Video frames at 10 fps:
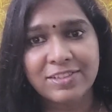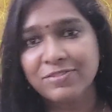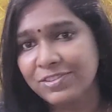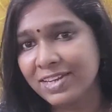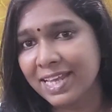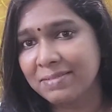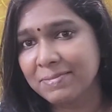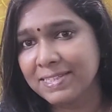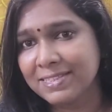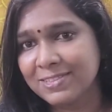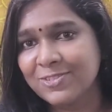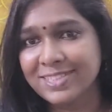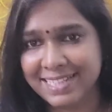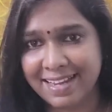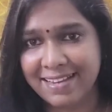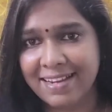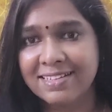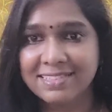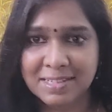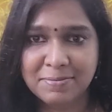If you like, please do share
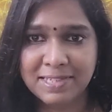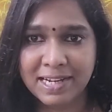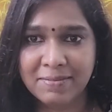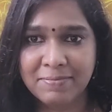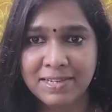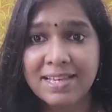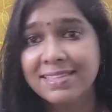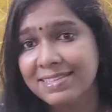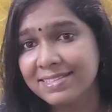and subscribe.